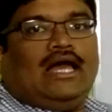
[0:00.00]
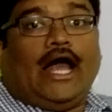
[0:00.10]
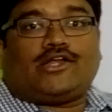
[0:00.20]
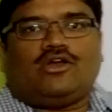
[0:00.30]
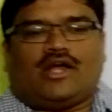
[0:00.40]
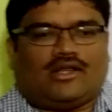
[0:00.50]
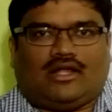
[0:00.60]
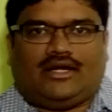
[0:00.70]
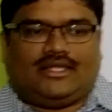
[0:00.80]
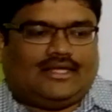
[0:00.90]
I told you that
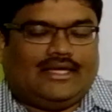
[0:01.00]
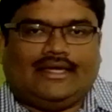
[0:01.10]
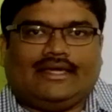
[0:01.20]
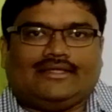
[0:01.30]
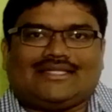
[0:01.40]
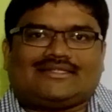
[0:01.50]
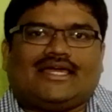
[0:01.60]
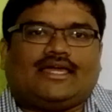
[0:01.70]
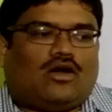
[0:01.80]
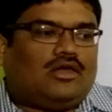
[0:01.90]
already. Just
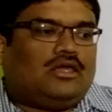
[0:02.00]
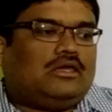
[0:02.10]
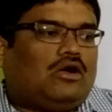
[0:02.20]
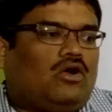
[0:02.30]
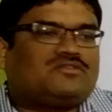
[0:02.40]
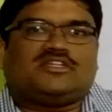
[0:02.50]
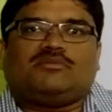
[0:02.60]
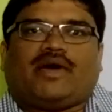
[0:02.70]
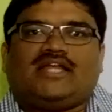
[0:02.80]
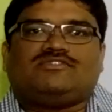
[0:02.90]
like
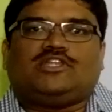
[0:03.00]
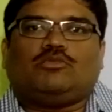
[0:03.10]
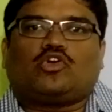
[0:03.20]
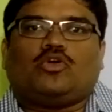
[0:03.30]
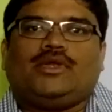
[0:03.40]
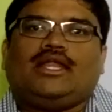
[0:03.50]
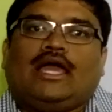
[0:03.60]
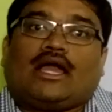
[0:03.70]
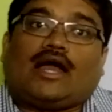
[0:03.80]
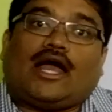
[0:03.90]
oxygen binds with hemoglobin,
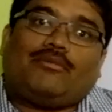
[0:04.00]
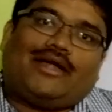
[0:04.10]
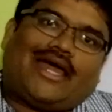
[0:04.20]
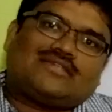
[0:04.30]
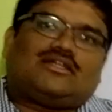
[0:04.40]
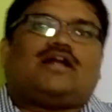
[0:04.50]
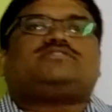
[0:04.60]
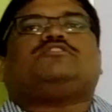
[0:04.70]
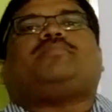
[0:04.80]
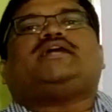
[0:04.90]
carbon
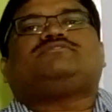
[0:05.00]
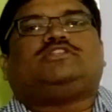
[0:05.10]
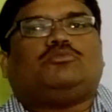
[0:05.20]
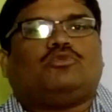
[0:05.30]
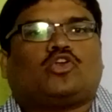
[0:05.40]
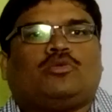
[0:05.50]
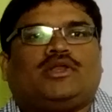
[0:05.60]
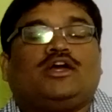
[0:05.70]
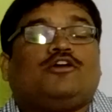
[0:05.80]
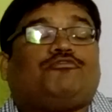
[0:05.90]
dioxide also binds with hemoglobin,